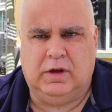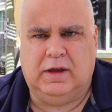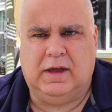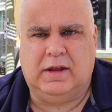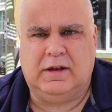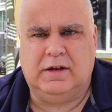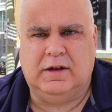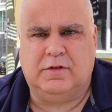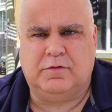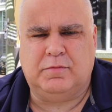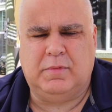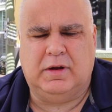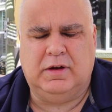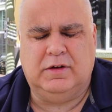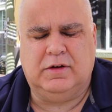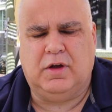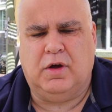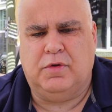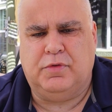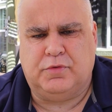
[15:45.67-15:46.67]
can get enough
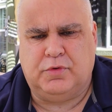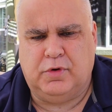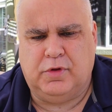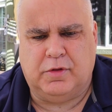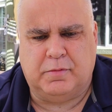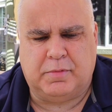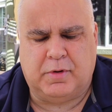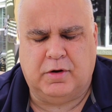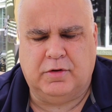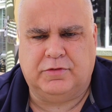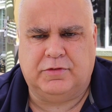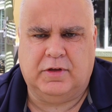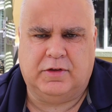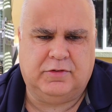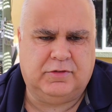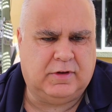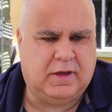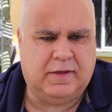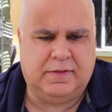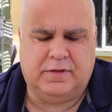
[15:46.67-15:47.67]
money to go through the
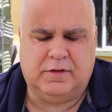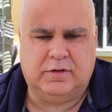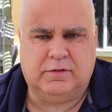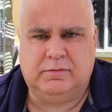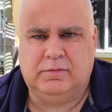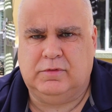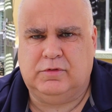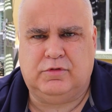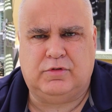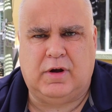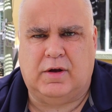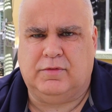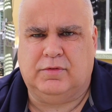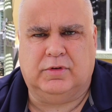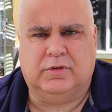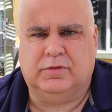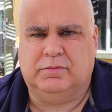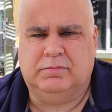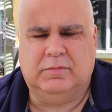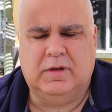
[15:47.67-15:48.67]
process, get the
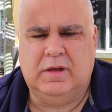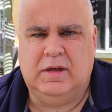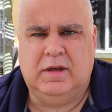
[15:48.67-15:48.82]
travel